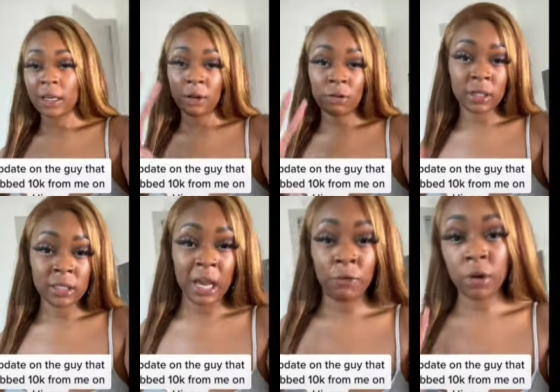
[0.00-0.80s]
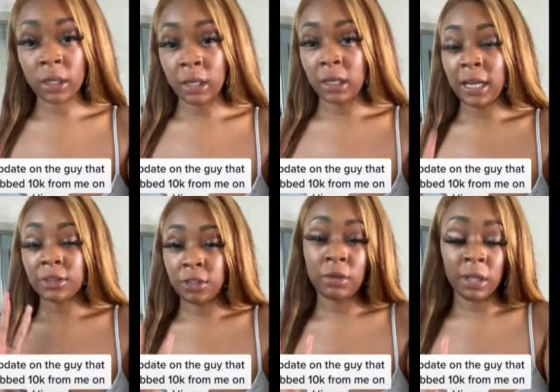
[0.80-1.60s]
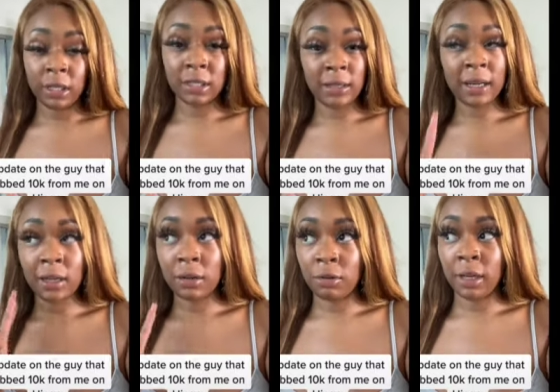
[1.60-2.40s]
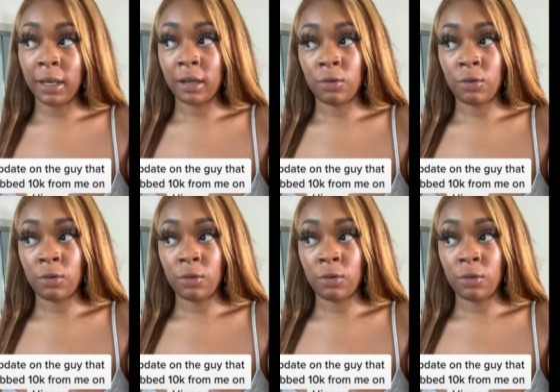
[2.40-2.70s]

not only does he have one kid, he has two kids, and I did not know that.